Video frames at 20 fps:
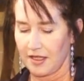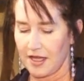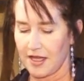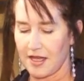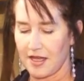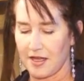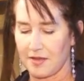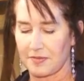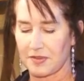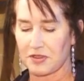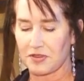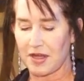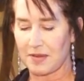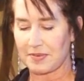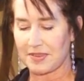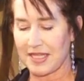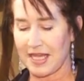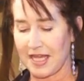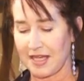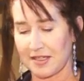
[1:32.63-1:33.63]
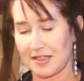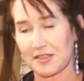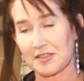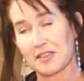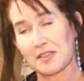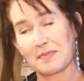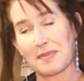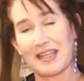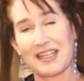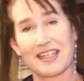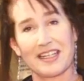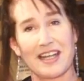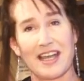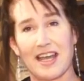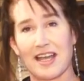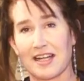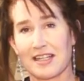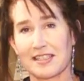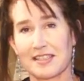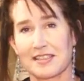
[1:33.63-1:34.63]
The dry botanicals make an
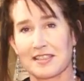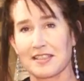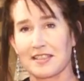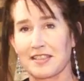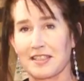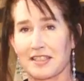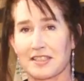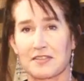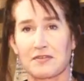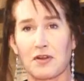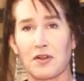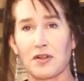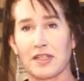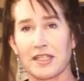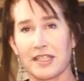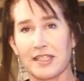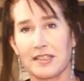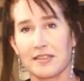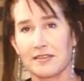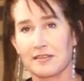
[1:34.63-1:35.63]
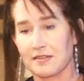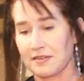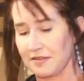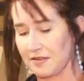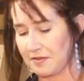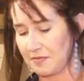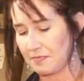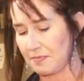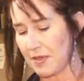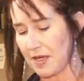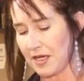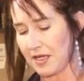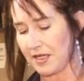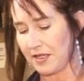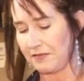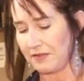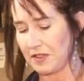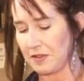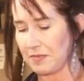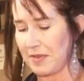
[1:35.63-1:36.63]
excellent exfoliant, but
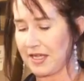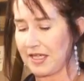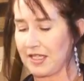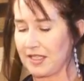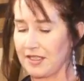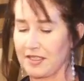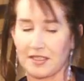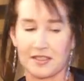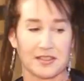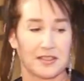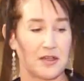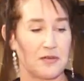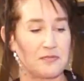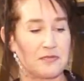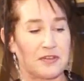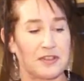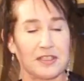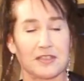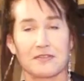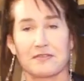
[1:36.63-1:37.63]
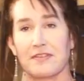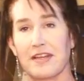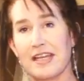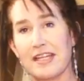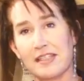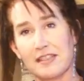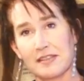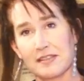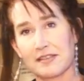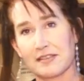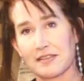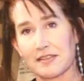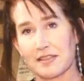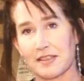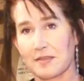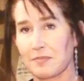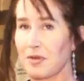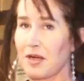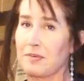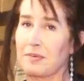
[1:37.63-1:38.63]
if you're making this soap for your face,
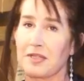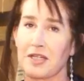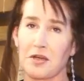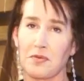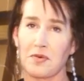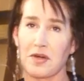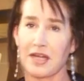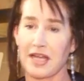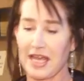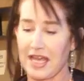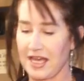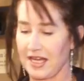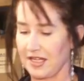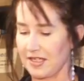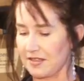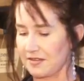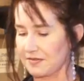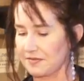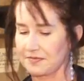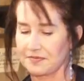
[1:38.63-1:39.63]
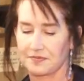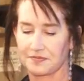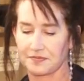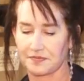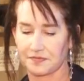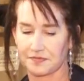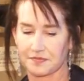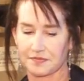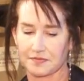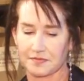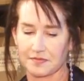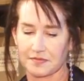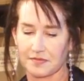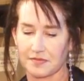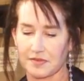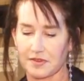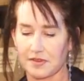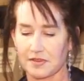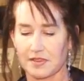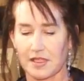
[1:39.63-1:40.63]
you probably don't want to add it.
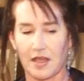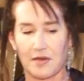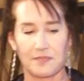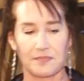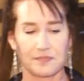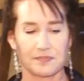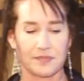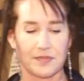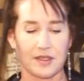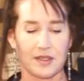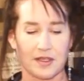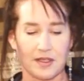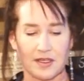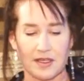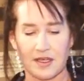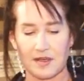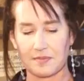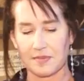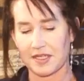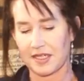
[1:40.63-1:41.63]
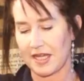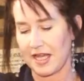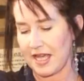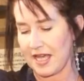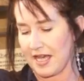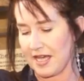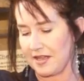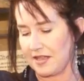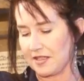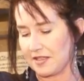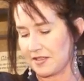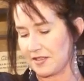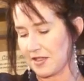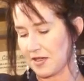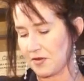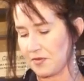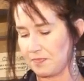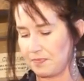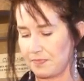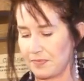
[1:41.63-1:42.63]
So, I'm going to add the
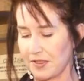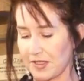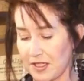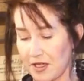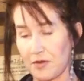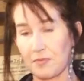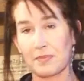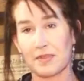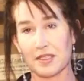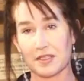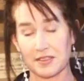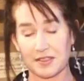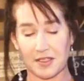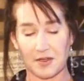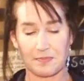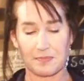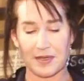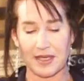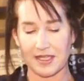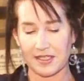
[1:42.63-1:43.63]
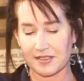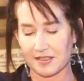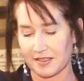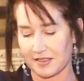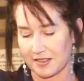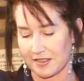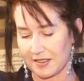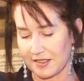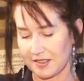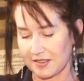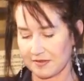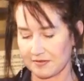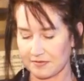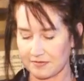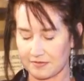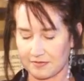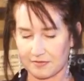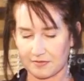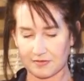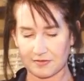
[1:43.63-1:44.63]
soap, the goat milk soap base, into the
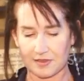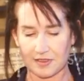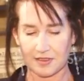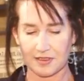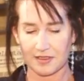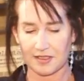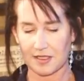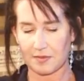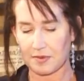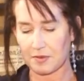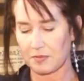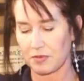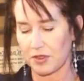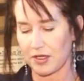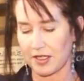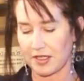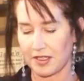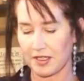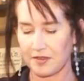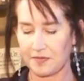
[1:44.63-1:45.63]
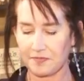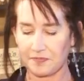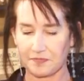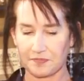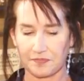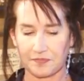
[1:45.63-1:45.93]
double broiler,